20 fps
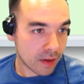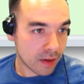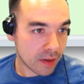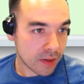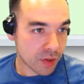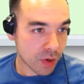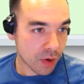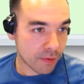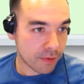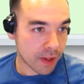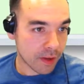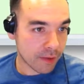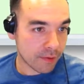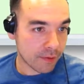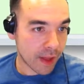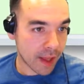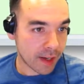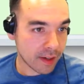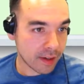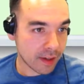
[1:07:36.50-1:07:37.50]
So if the
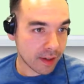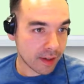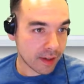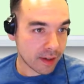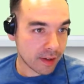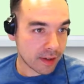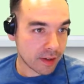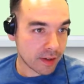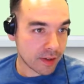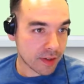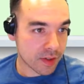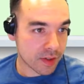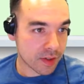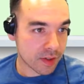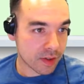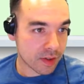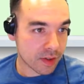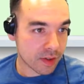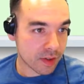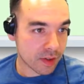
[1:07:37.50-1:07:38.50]
event is
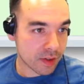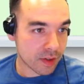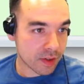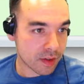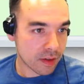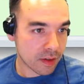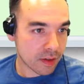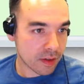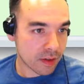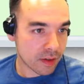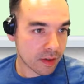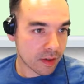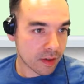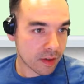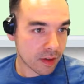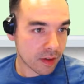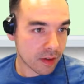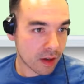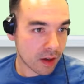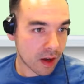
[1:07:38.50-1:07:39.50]

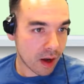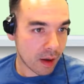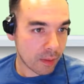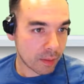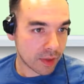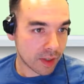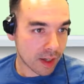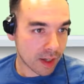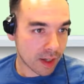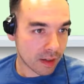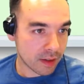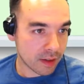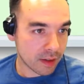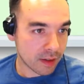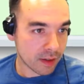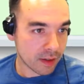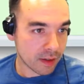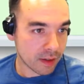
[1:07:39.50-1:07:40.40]
update,